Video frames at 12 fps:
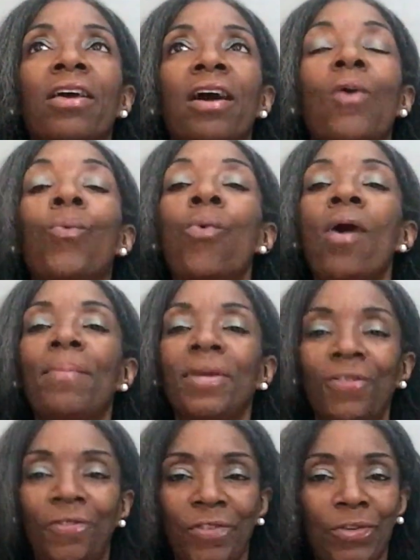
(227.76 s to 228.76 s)
a
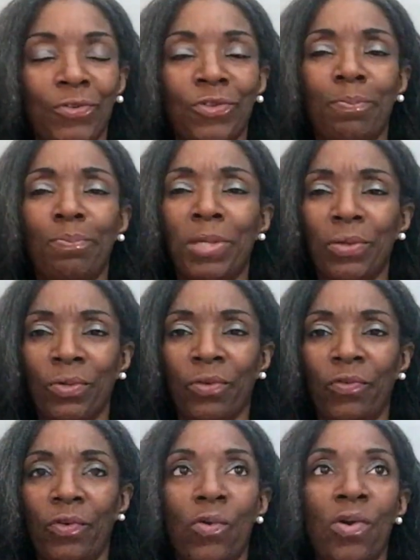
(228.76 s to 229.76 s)
woman feels
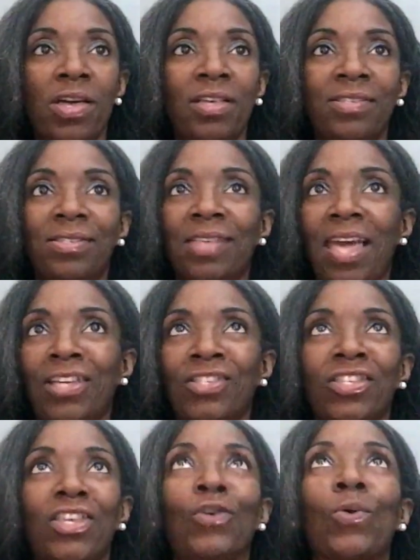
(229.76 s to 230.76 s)
beautiful,
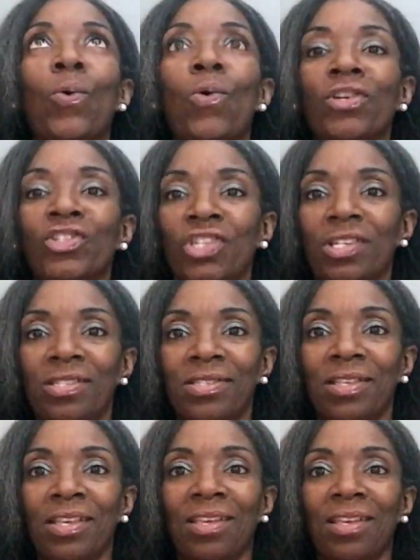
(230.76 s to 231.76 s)
sexy,
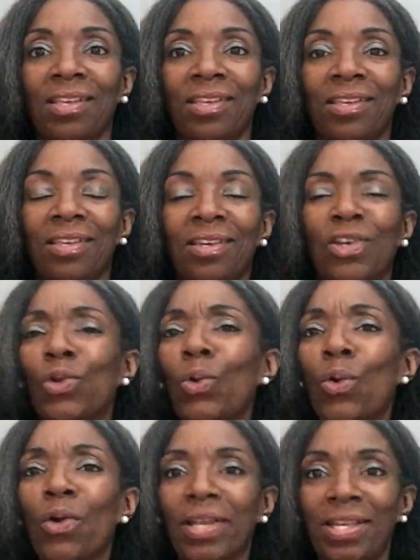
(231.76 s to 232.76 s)
gorgeous,
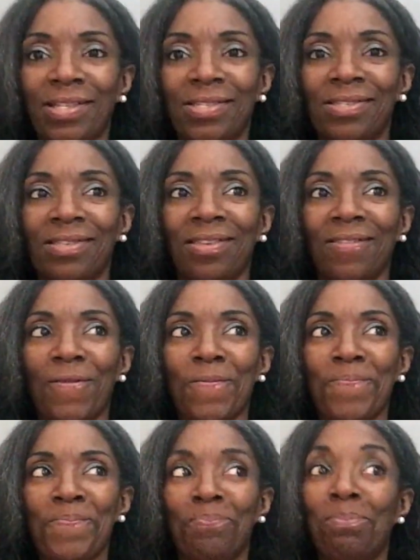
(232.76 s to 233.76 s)
glorious
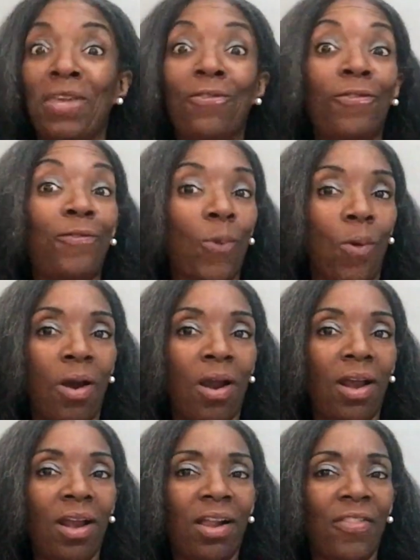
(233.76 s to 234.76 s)

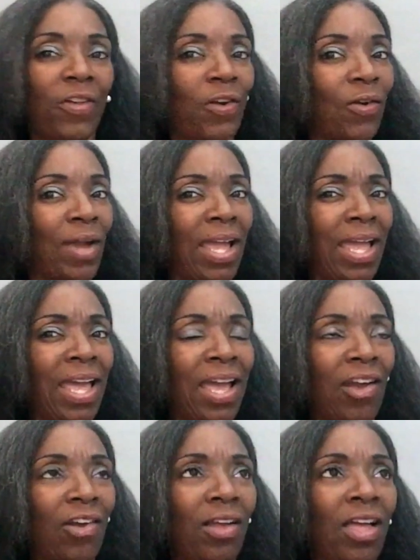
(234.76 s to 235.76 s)
before the gray
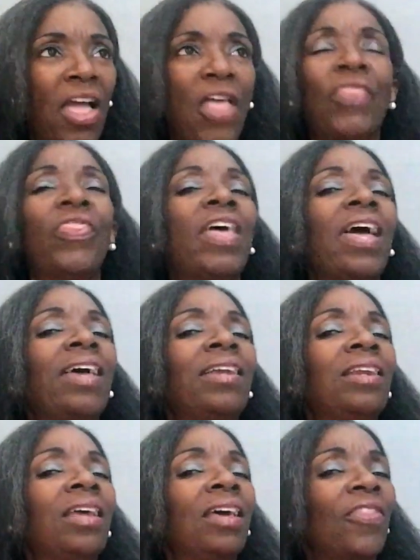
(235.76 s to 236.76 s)
hair
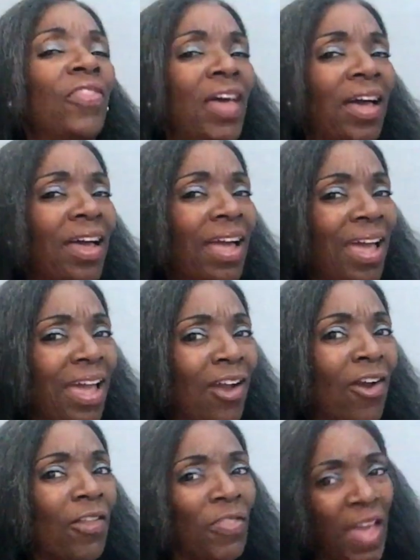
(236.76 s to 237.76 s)
than the
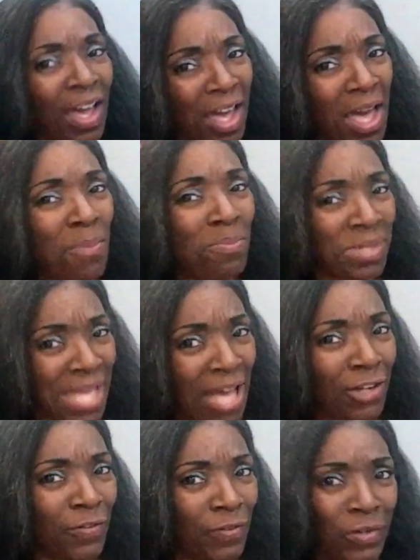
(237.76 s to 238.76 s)
hair that comes
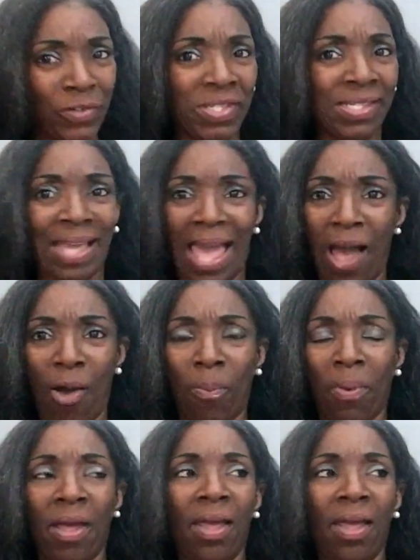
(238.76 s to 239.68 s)
out of your scalp,